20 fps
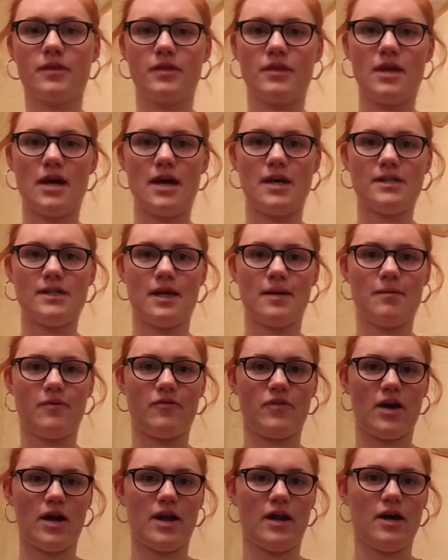that type of
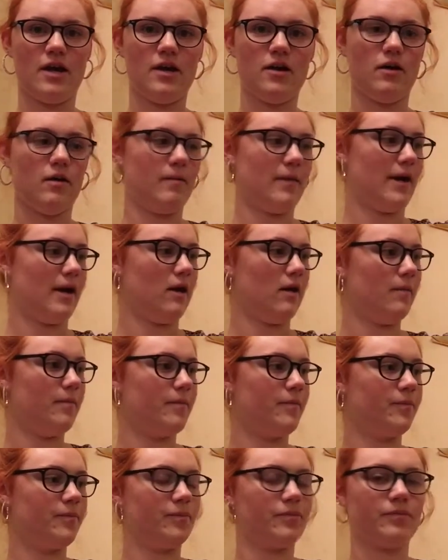colour on my arm.
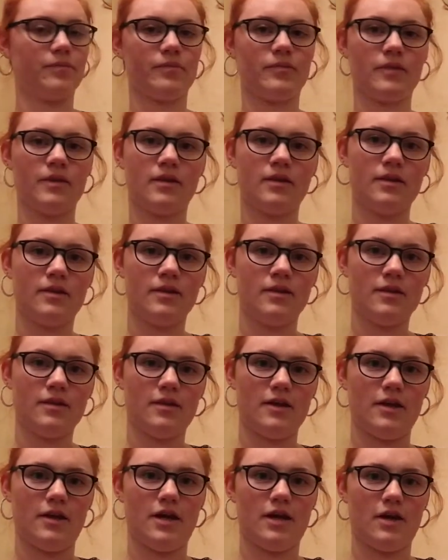
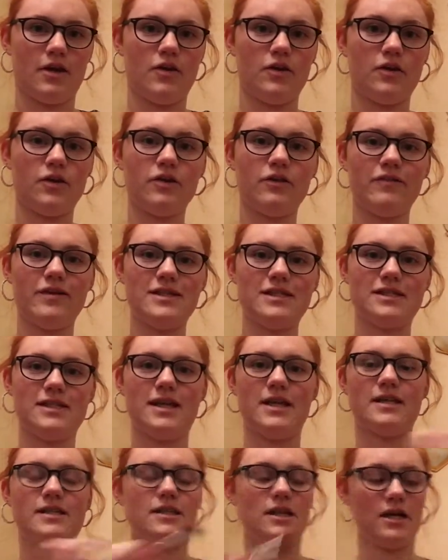There you go, you can already see
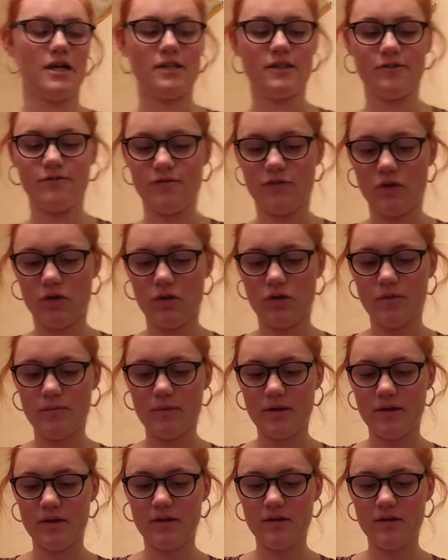it starting to form.